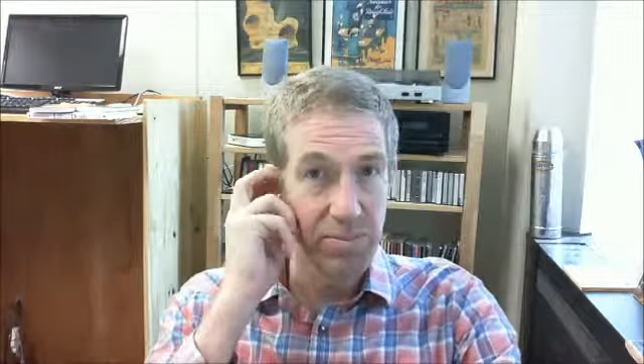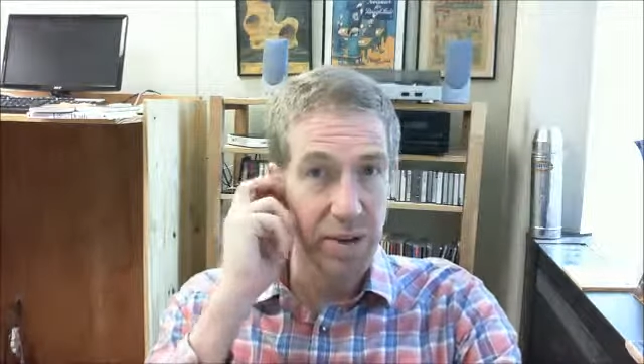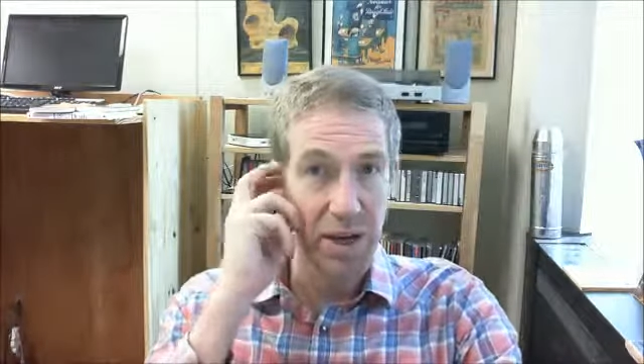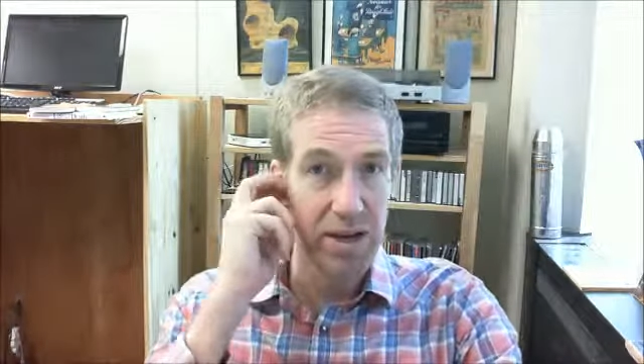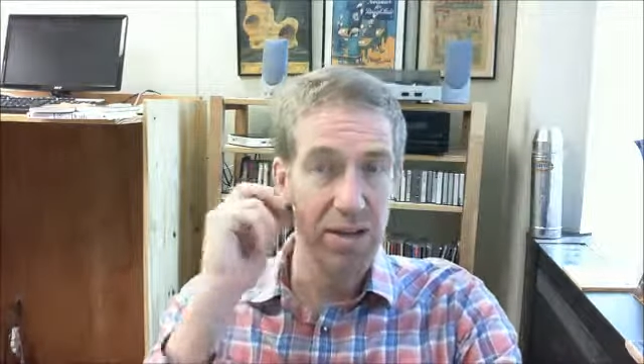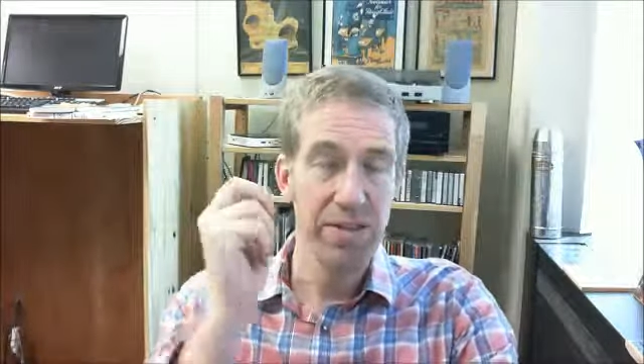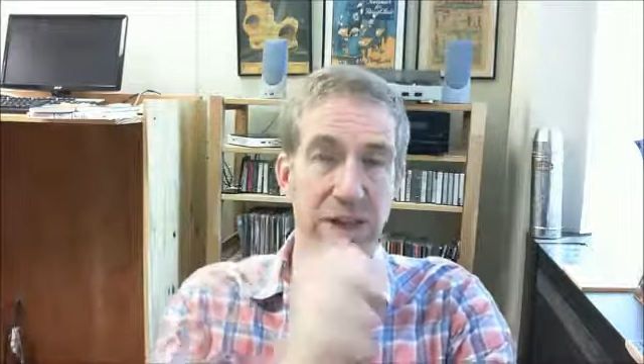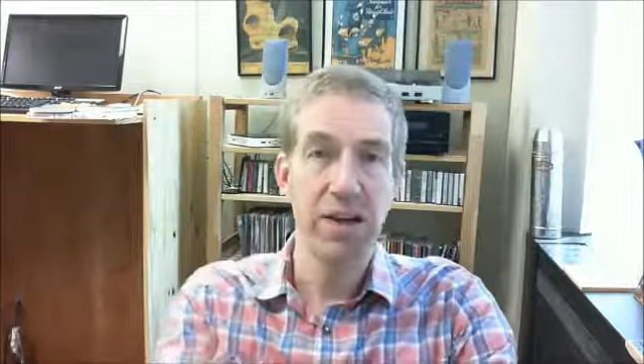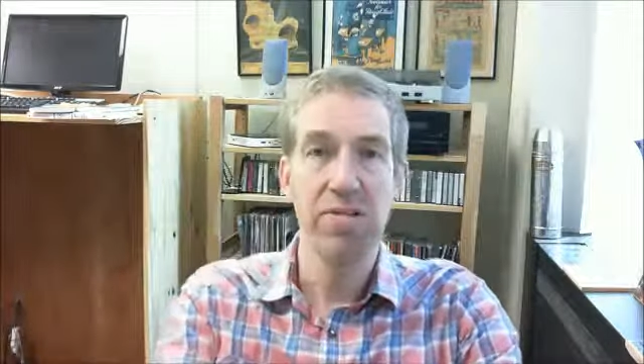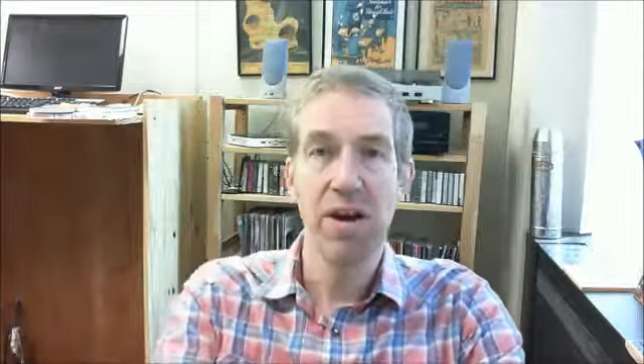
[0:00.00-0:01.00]
but
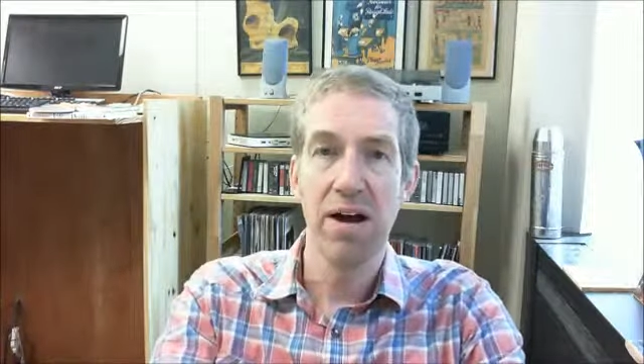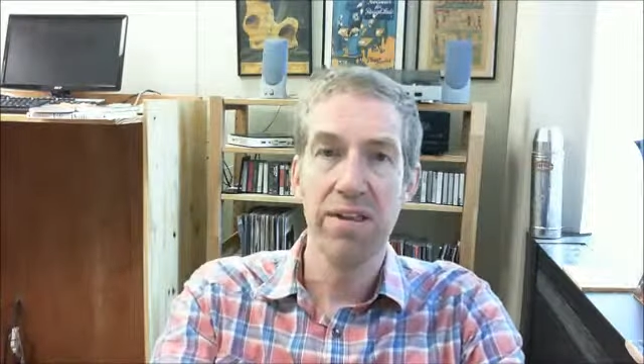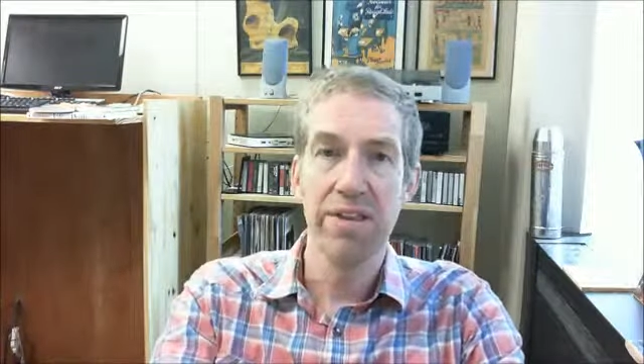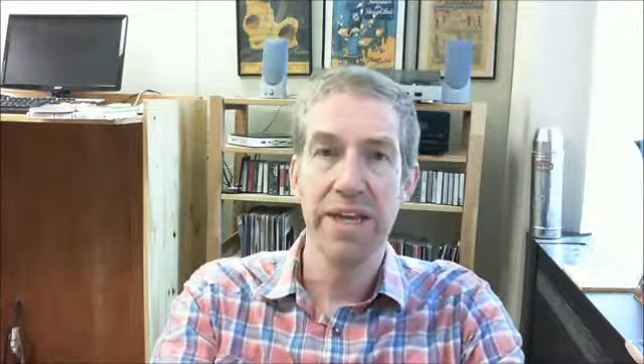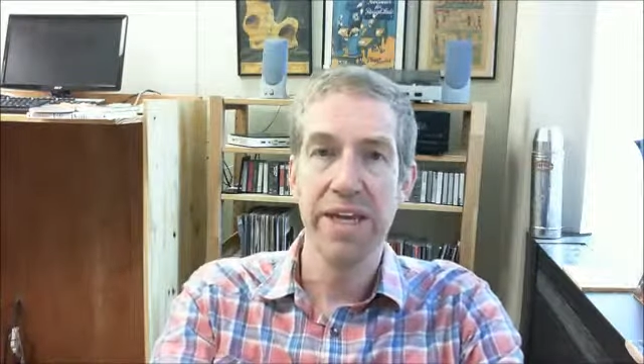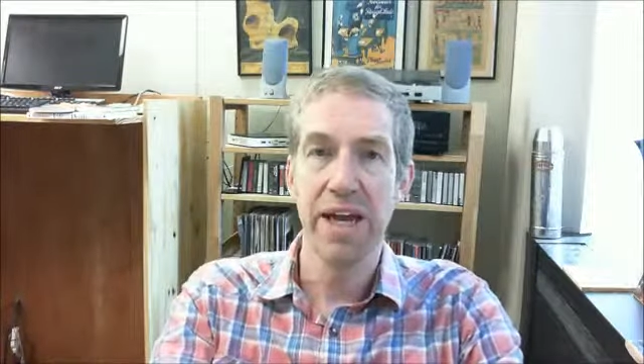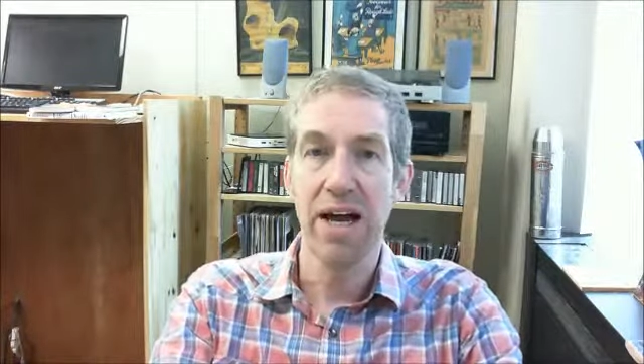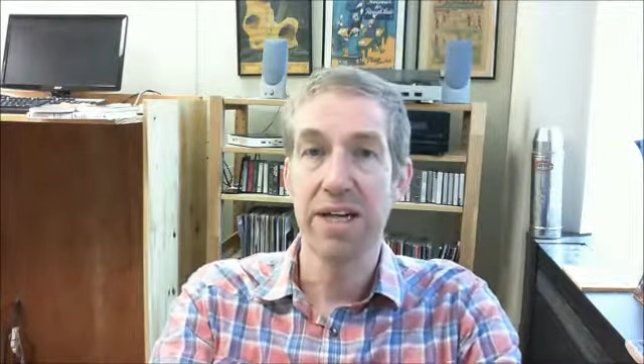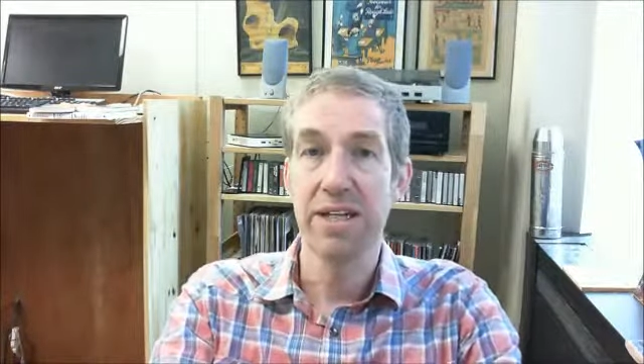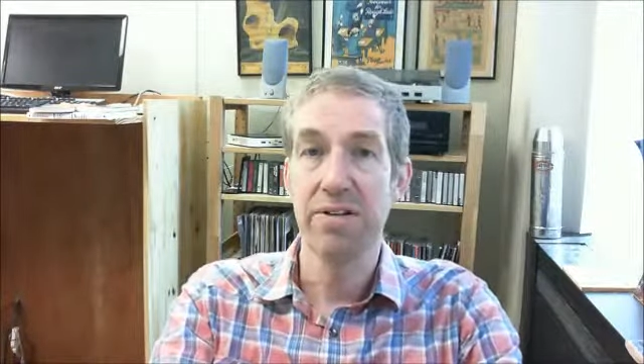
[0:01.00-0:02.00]
they're not the
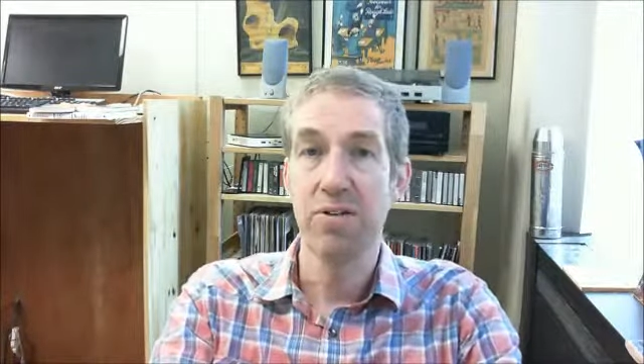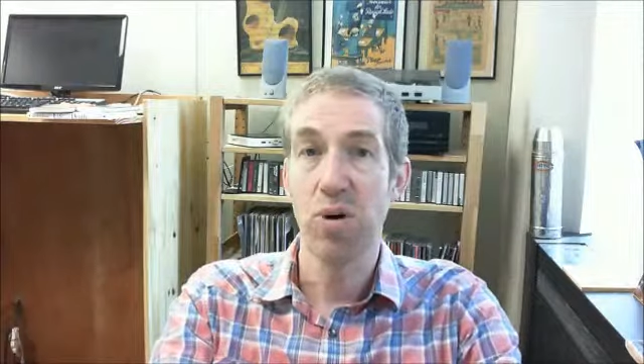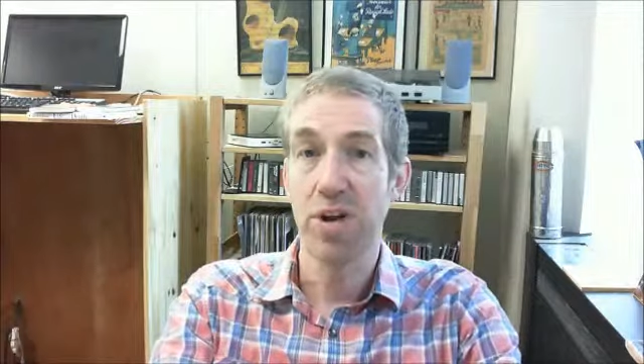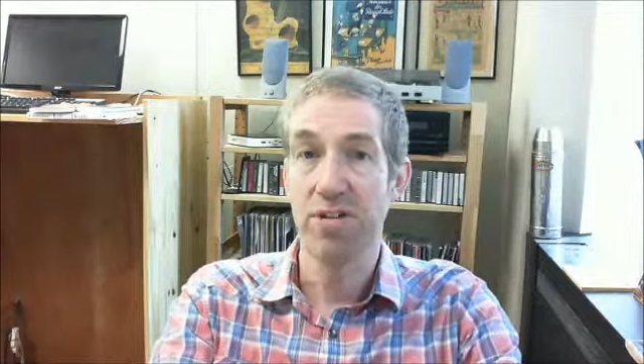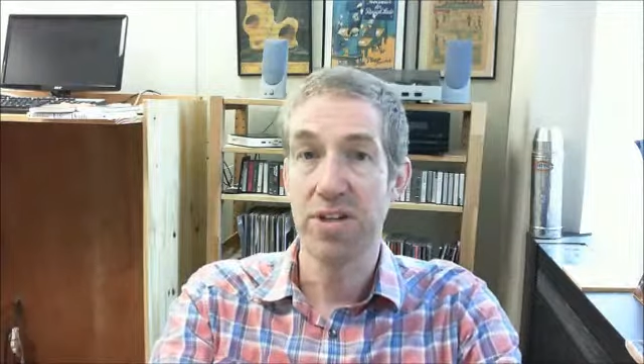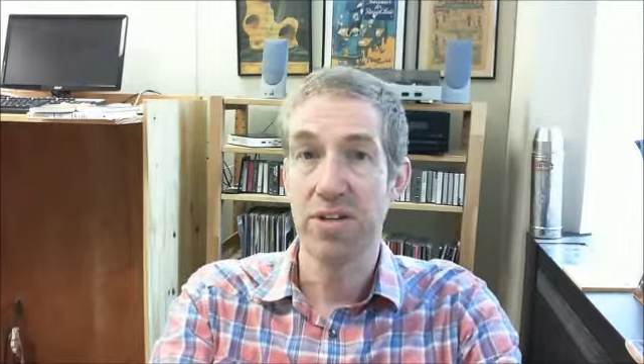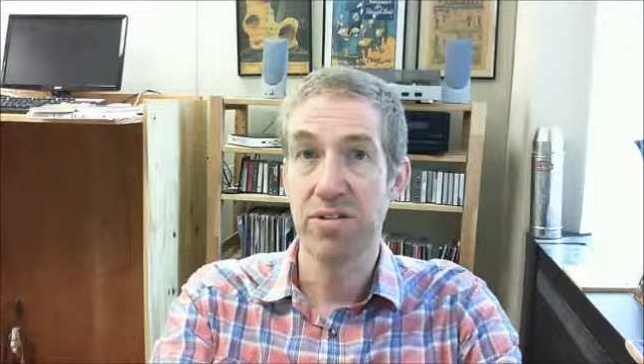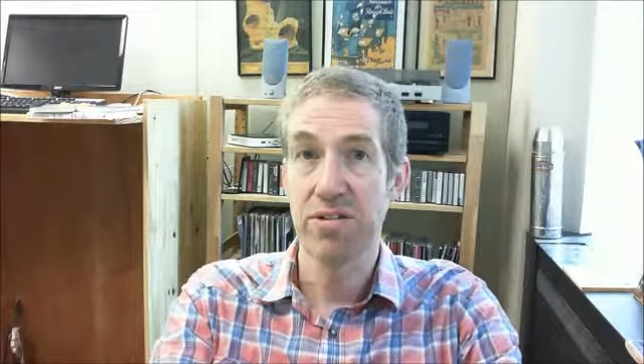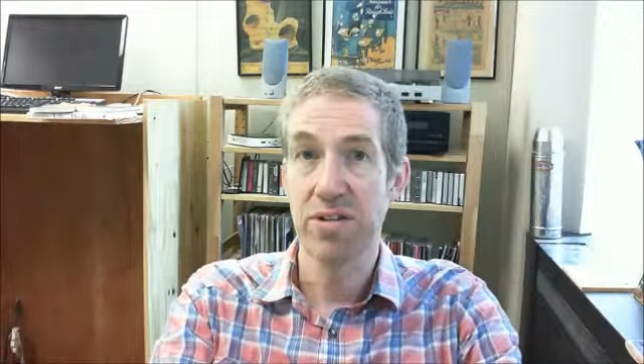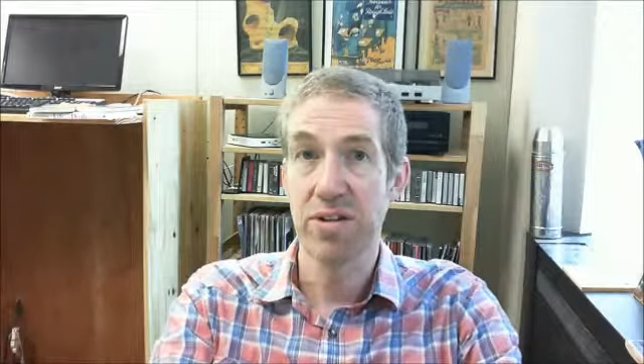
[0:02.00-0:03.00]
kind of
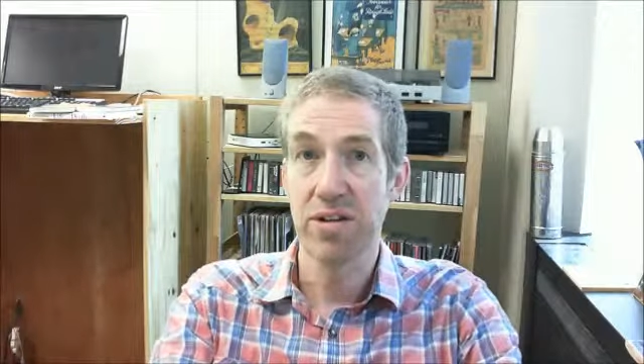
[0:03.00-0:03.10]
questions